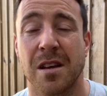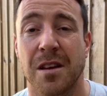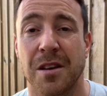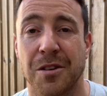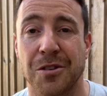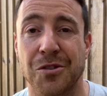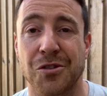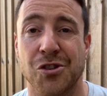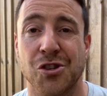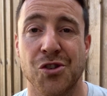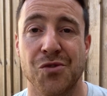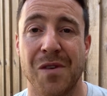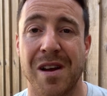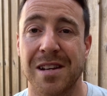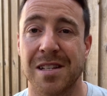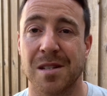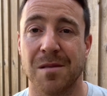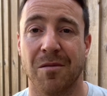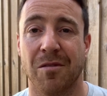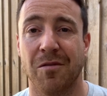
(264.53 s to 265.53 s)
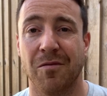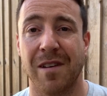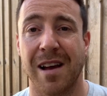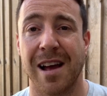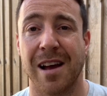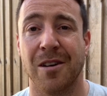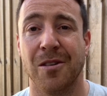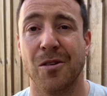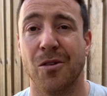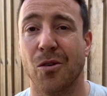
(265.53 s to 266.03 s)
You shred some fat
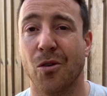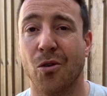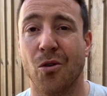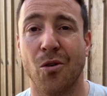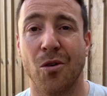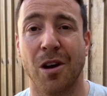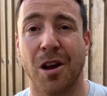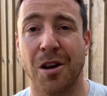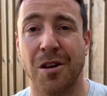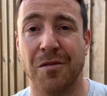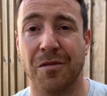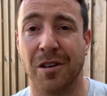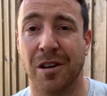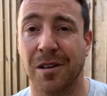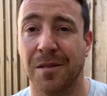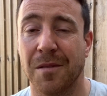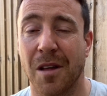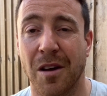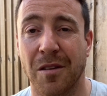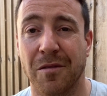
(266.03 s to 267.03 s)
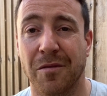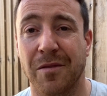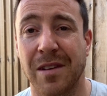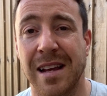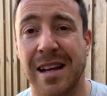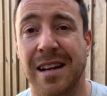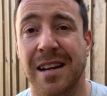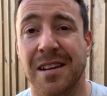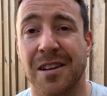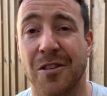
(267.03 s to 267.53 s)
all over,
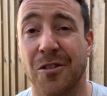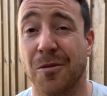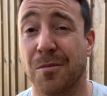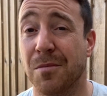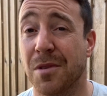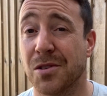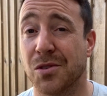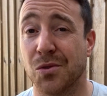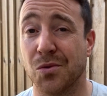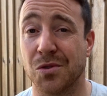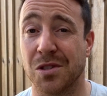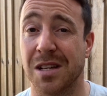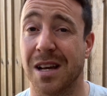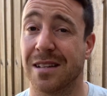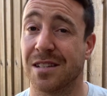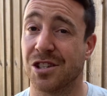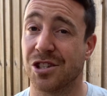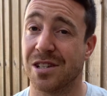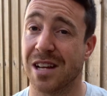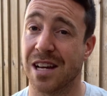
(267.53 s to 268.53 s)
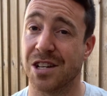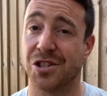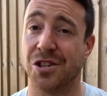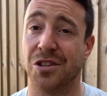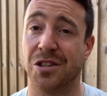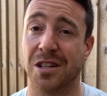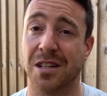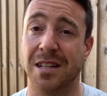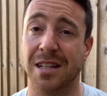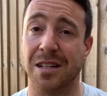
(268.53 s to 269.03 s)
unveiling the muscles you had stashed
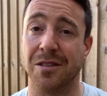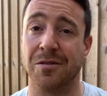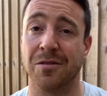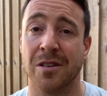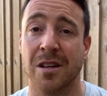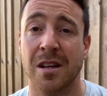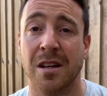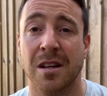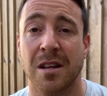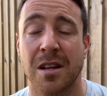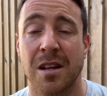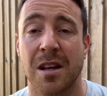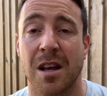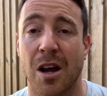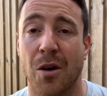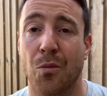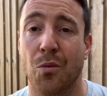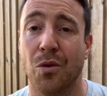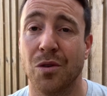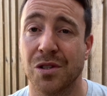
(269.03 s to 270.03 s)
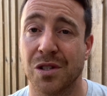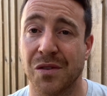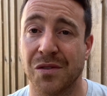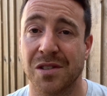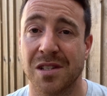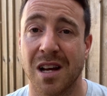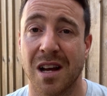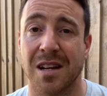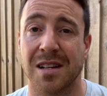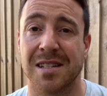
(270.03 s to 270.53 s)
underneath. And once you've
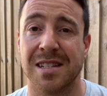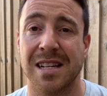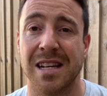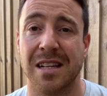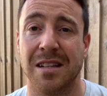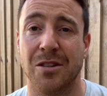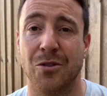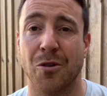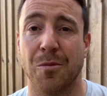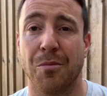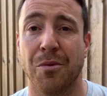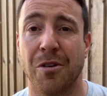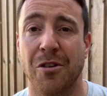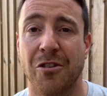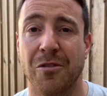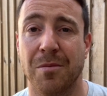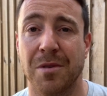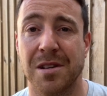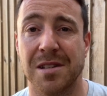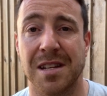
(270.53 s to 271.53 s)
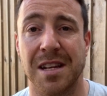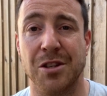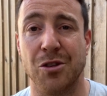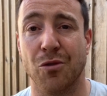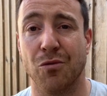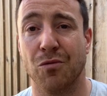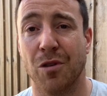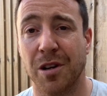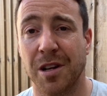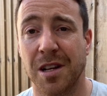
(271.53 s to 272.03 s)
started seeing your improvements in your
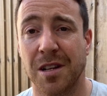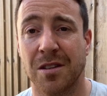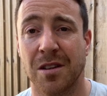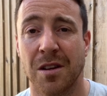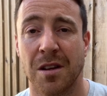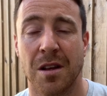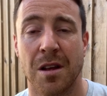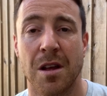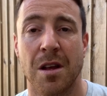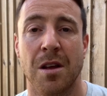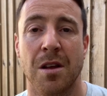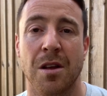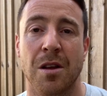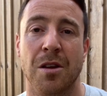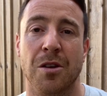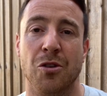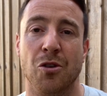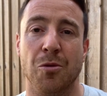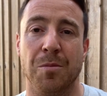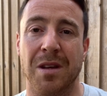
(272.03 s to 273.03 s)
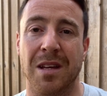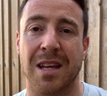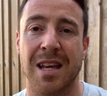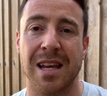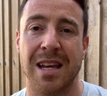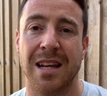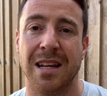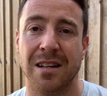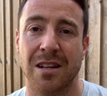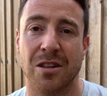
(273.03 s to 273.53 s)
running, you'll be
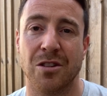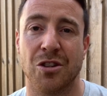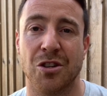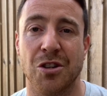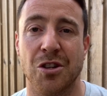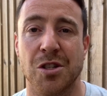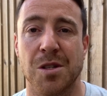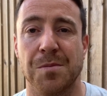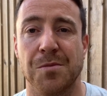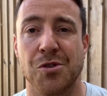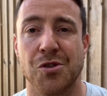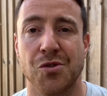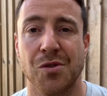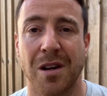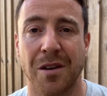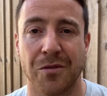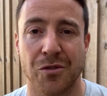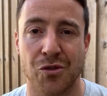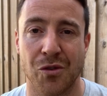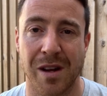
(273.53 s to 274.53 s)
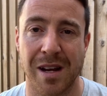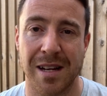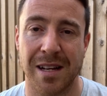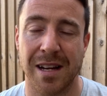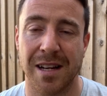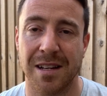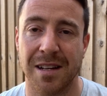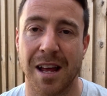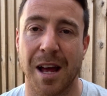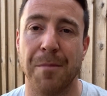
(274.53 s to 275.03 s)
keen to do some strength
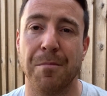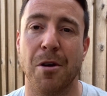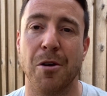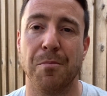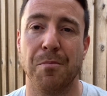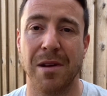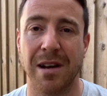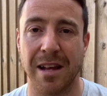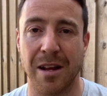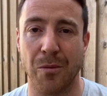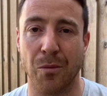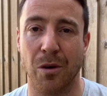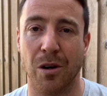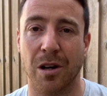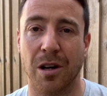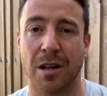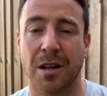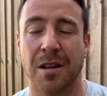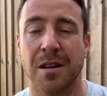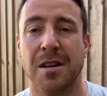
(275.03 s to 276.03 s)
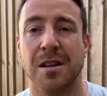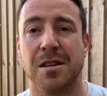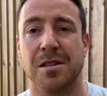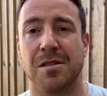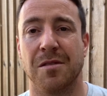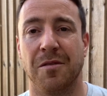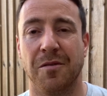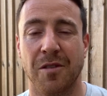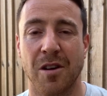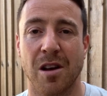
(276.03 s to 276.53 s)
training and mobility work to
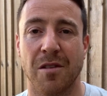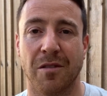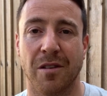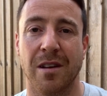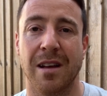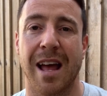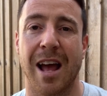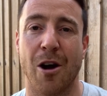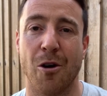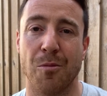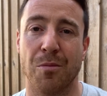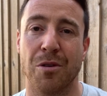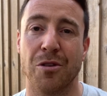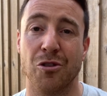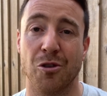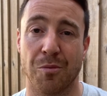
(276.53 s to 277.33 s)
further help your